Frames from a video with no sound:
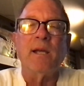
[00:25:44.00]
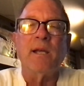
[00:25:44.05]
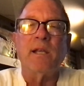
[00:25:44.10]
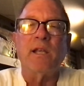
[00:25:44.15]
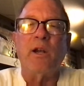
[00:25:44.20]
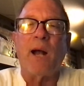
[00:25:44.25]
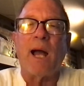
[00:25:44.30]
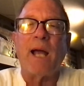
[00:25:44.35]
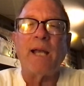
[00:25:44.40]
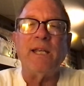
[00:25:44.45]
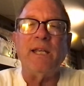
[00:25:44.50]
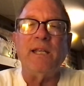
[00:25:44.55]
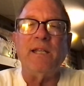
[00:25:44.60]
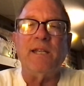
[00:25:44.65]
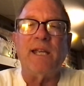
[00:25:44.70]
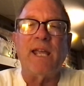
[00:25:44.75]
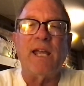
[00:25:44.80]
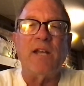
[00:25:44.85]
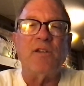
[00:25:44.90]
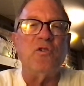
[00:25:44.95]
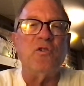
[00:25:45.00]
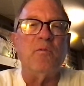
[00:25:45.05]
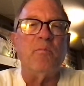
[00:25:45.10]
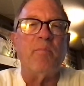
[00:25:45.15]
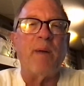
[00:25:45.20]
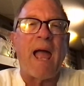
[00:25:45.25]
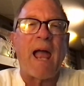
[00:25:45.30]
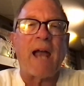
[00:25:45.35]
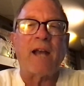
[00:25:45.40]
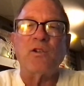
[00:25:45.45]
I need to get you
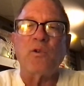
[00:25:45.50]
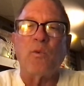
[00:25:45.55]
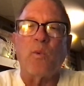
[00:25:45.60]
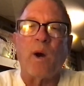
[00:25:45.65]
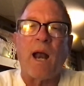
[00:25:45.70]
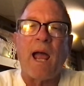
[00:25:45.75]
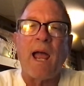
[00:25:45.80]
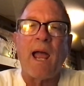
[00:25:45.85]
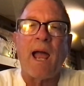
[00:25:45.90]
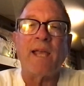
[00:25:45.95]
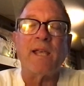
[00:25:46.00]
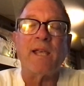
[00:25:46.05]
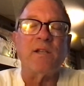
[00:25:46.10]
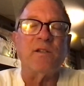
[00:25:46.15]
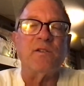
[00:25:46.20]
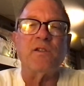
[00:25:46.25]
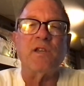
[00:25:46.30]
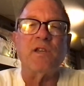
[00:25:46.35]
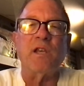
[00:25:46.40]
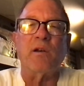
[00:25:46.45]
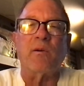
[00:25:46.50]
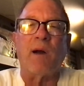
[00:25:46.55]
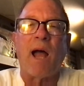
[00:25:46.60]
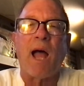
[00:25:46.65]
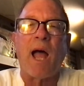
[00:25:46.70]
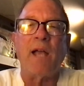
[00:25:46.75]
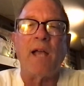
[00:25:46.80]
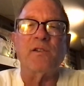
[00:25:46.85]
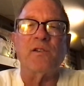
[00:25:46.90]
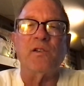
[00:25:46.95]
back to where I can see your
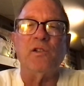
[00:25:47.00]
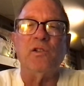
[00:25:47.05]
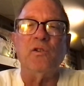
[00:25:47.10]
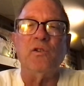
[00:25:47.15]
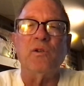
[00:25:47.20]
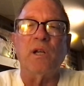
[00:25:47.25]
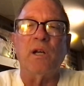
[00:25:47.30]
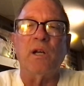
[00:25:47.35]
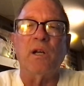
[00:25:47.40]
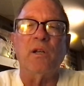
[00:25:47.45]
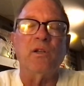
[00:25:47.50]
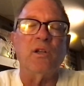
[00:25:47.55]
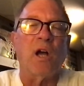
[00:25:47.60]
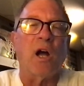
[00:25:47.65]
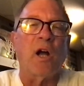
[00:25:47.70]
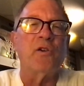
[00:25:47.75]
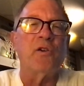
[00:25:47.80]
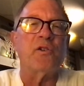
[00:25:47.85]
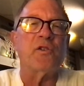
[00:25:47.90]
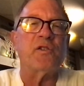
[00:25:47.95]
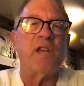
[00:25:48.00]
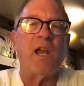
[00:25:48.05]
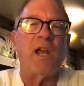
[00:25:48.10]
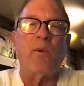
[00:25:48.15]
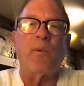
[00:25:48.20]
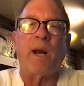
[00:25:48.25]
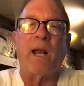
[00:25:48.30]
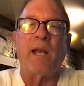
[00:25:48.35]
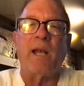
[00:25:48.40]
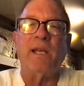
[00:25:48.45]
eyes and you can understand
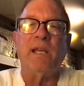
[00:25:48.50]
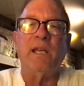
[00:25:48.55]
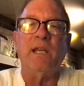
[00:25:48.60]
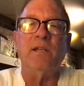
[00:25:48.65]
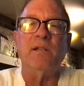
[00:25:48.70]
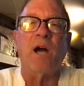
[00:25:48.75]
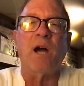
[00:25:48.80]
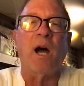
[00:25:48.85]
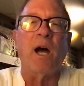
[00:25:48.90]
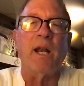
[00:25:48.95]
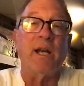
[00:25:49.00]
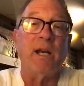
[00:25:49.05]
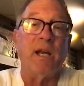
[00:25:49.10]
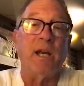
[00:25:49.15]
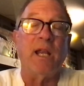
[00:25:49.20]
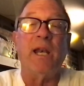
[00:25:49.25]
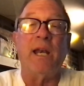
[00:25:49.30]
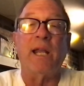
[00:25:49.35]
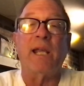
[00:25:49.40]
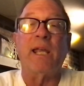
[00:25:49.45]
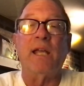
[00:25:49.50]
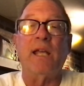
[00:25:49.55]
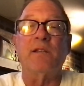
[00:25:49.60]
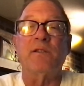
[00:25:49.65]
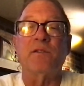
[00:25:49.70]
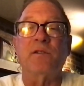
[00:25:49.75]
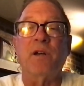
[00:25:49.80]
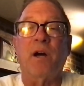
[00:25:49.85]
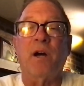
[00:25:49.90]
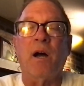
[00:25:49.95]
what I need done, and it
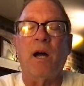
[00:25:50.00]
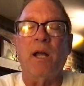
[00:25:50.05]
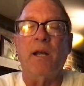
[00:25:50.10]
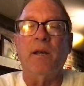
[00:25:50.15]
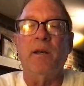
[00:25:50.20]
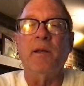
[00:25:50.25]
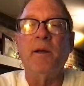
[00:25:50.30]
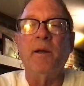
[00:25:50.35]
gets done.